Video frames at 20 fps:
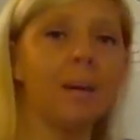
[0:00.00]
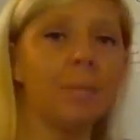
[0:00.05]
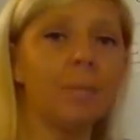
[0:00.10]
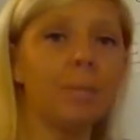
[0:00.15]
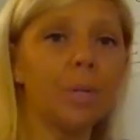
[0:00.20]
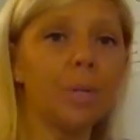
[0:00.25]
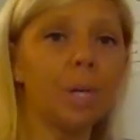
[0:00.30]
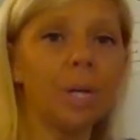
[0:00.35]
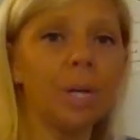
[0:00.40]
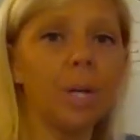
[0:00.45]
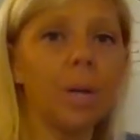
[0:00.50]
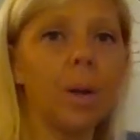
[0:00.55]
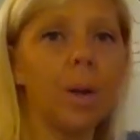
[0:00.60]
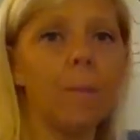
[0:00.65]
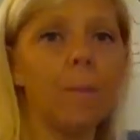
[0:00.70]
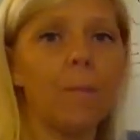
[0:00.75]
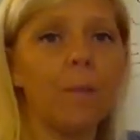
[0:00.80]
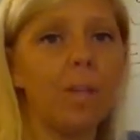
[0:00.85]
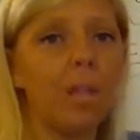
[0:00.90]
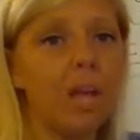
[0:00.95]
number
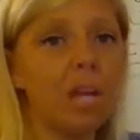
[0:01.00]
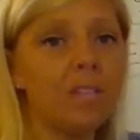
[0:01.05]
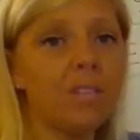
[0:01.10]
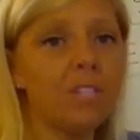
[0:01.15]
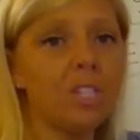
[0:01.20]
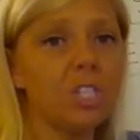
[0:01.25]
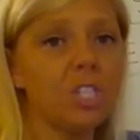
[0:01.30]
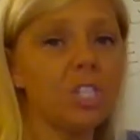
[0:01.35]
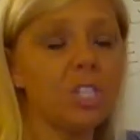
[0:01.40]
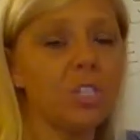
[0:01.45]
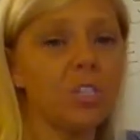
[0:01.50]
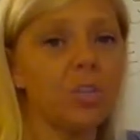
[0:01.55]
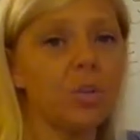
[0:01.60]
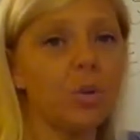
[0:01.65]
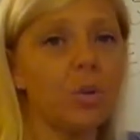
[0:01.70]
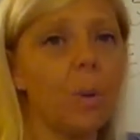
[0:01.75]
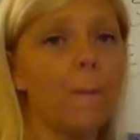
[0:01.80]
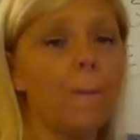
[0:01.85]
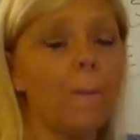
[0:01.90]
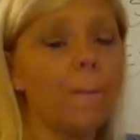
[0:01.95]
plus
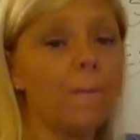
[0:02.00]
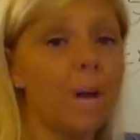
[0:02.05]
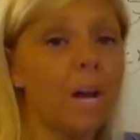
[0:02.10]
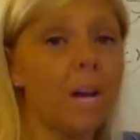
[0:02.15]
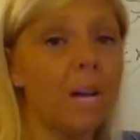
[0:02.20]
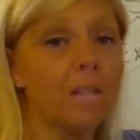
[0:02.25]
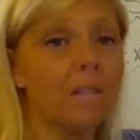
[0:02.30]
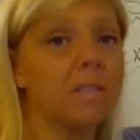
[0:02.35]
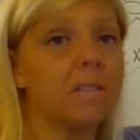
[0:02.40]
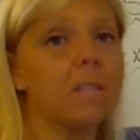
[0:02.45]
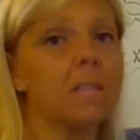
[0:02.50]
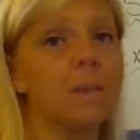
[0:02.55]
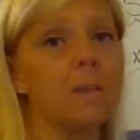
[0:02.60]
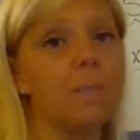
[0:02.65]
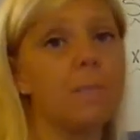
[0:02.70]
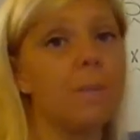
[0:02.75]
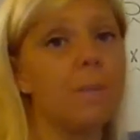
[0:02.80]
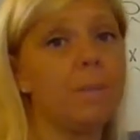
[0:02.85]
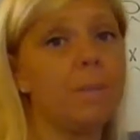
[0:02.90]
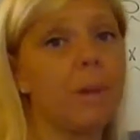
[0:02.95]
2 must
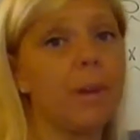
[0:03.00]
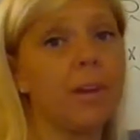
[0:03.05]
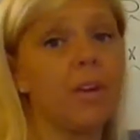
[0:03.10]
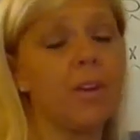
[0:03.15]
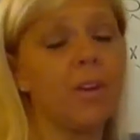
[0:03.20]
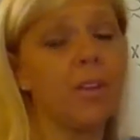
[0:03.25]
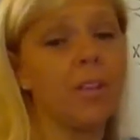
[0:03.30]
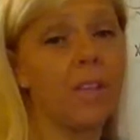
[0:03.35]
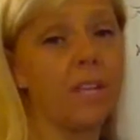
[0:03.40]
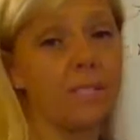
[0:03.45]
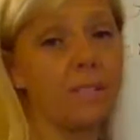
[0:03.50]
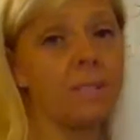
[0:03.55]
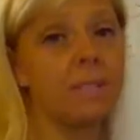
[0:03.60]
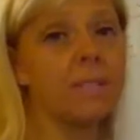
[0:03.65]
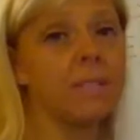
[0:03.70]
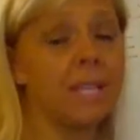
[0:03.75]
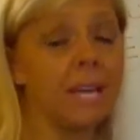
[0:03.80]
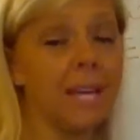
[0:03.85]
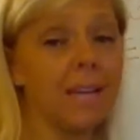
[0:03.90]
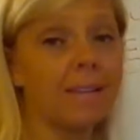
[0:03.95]
be bigger than
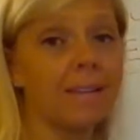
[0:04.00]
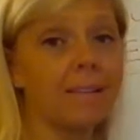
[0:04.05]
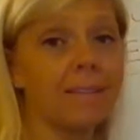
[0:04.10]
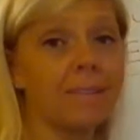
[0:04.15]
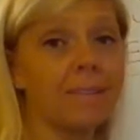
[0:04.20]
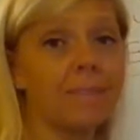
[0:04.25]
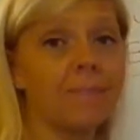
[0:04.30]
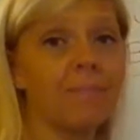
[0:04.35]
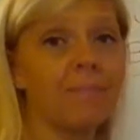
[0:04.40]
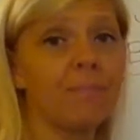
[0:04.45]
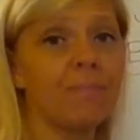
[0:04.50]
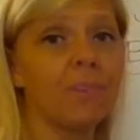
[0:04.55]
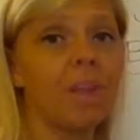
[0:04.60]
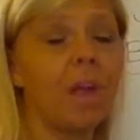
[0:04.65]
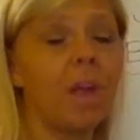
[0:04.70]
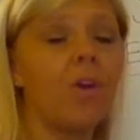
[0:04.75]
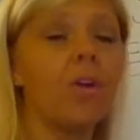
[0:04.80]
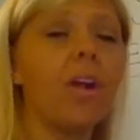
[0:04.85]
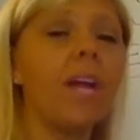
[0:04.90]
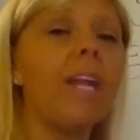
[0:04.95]
6.
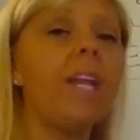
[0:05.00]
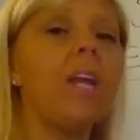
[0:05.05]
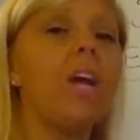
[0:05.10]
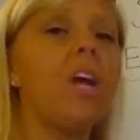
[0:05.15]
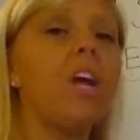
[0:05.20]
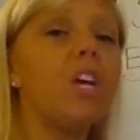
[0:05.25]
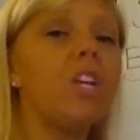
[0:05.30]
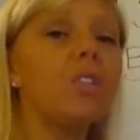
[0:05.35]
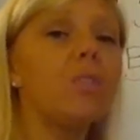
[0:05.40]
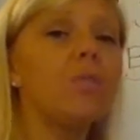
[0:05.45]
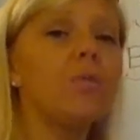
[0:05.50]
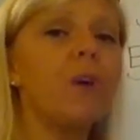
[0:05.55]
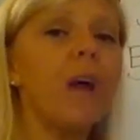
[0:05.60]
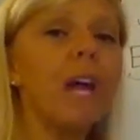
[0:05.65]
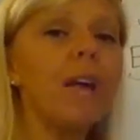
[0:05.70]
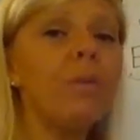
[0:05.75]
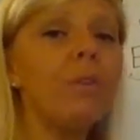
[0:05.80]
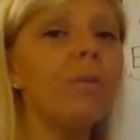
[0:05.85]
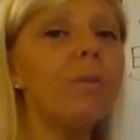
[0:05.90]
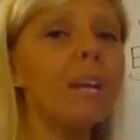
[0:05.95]
All right, so if
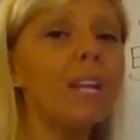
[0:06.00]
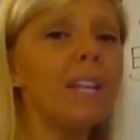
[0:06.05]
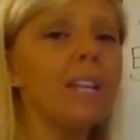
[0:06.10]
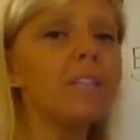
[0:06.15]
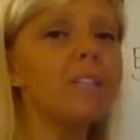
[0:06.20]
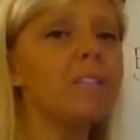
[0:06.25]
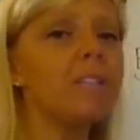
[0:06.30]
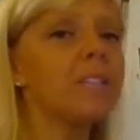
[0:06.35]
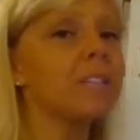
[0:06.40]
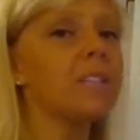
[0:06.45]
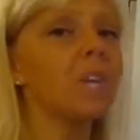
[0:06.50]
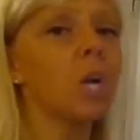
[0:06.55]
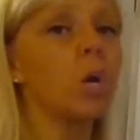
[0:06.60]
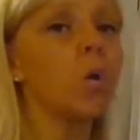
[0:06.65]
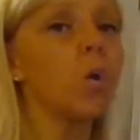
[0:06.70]
I rewrite this as an